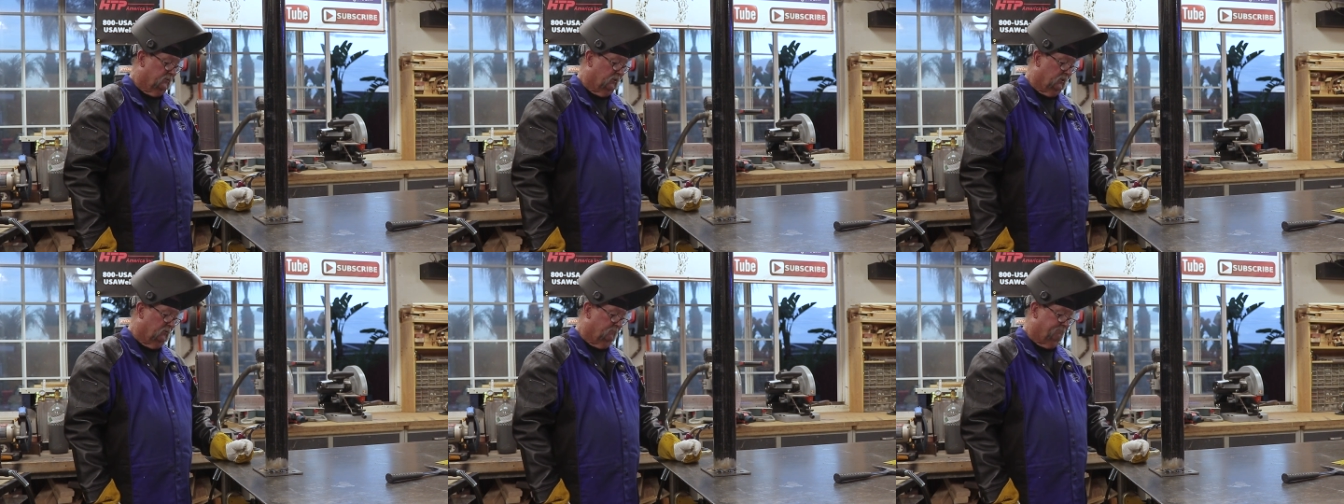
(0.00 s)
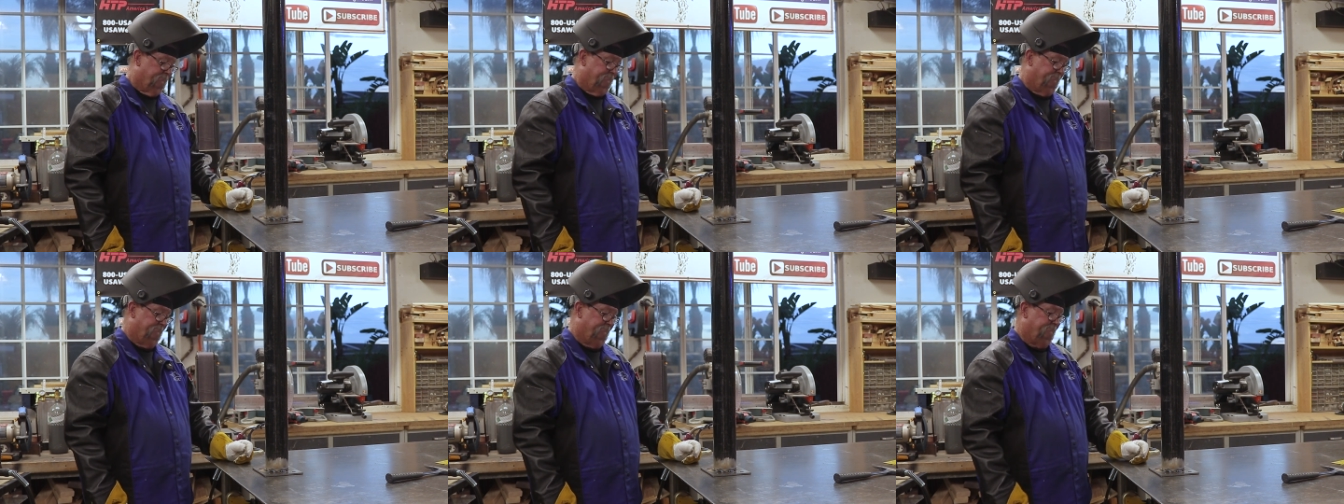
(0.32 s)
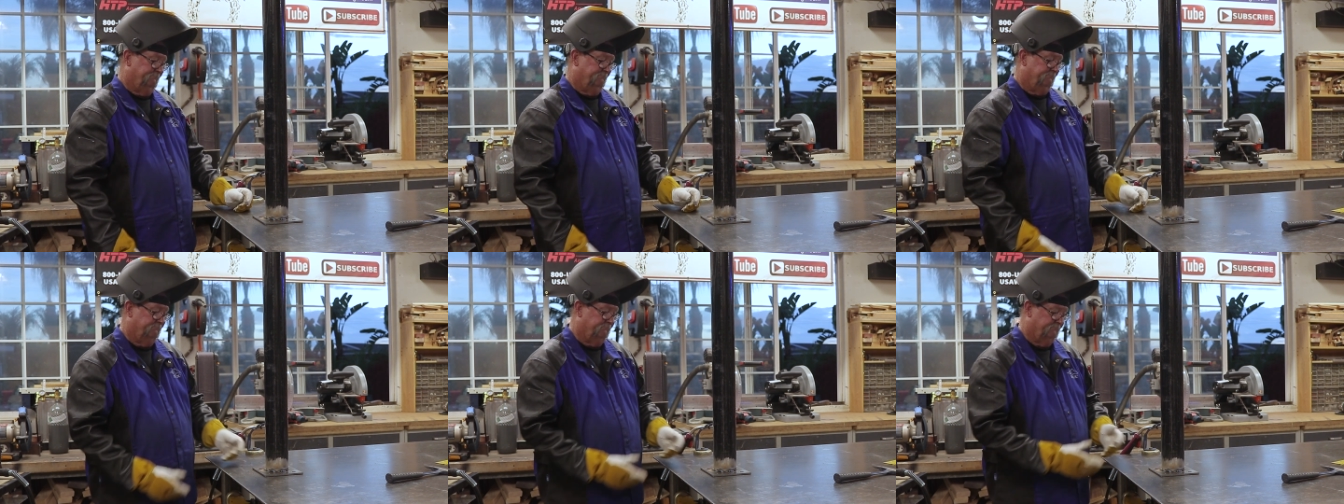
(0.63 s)
Well,
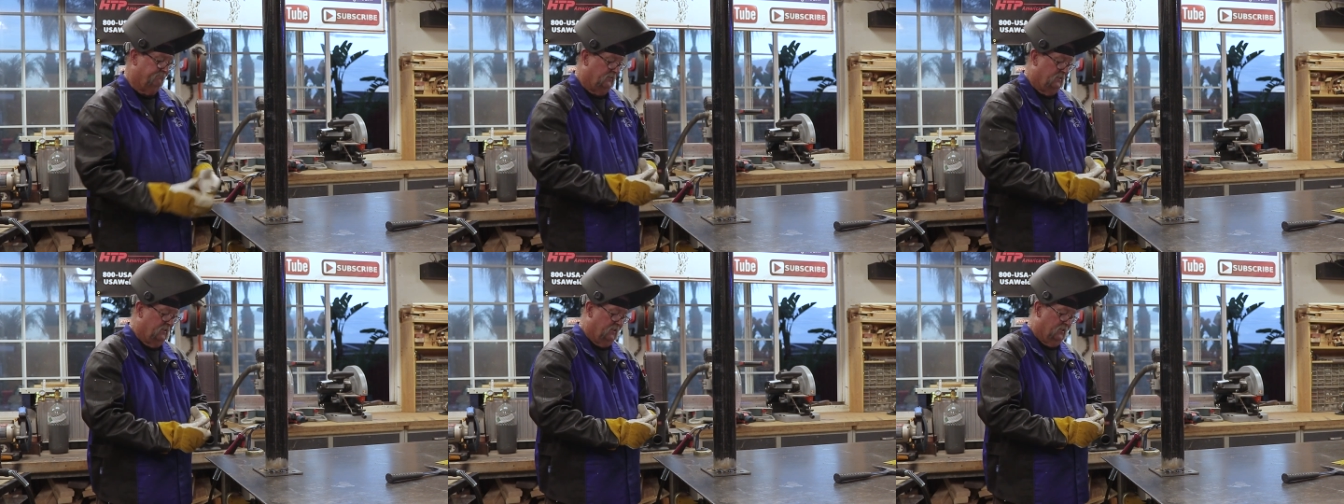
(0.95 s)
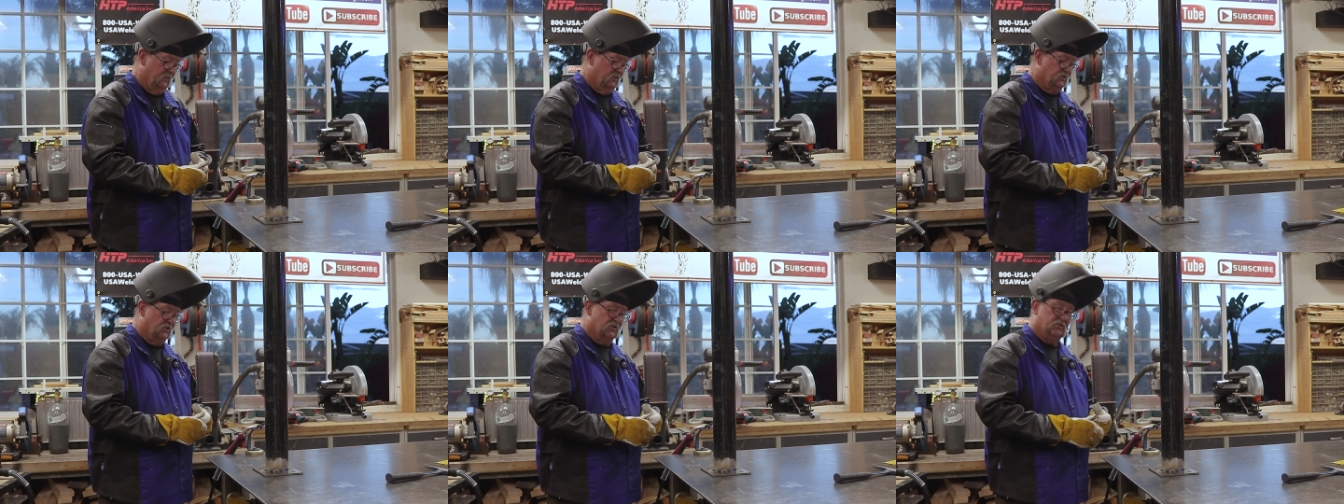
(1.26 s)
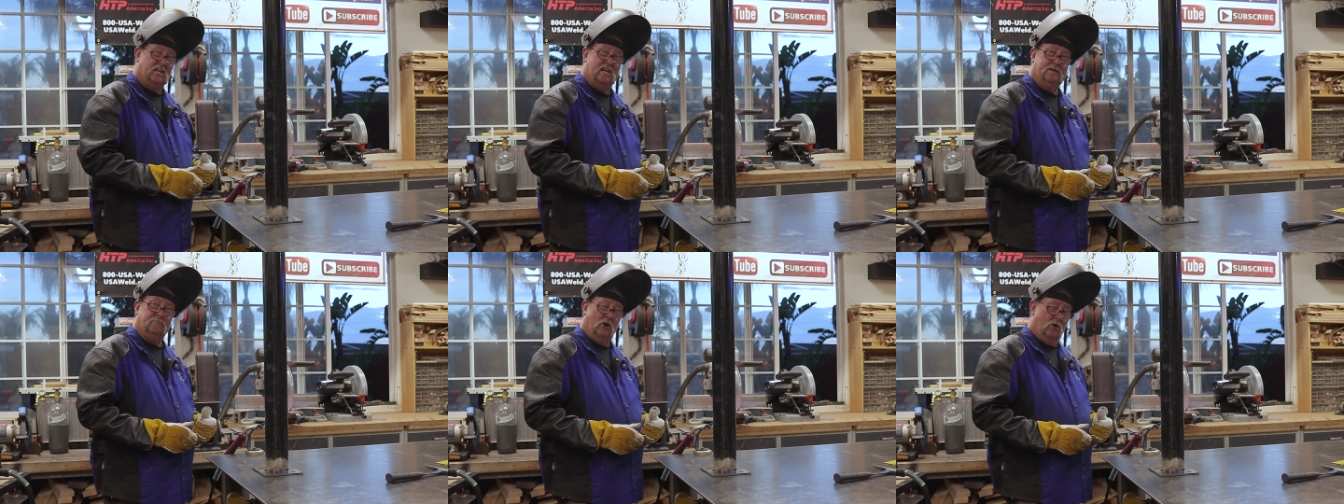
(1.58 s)
let's
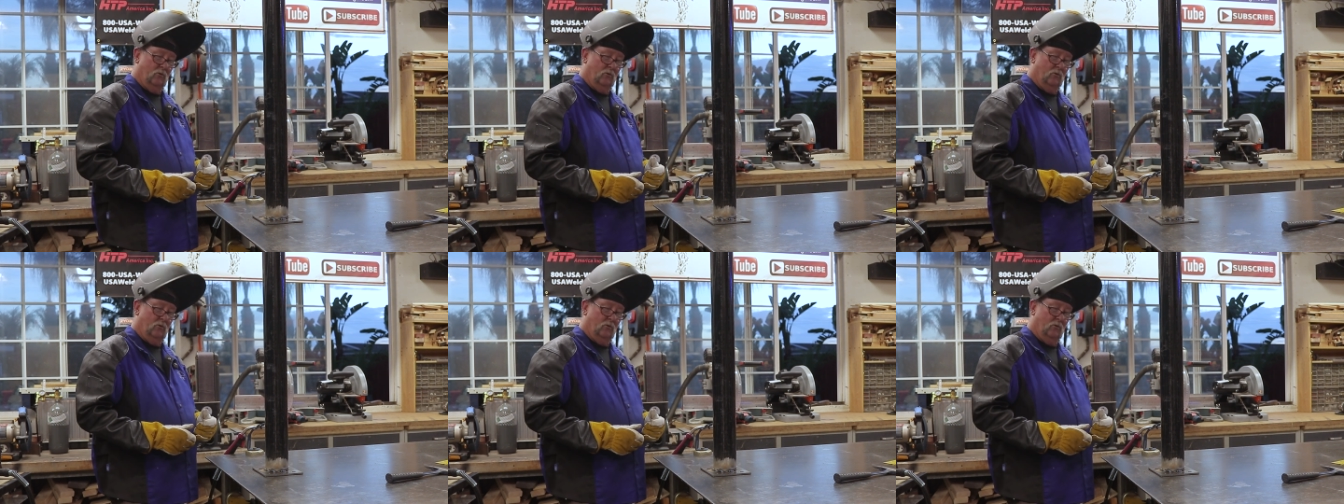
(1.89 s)
just keep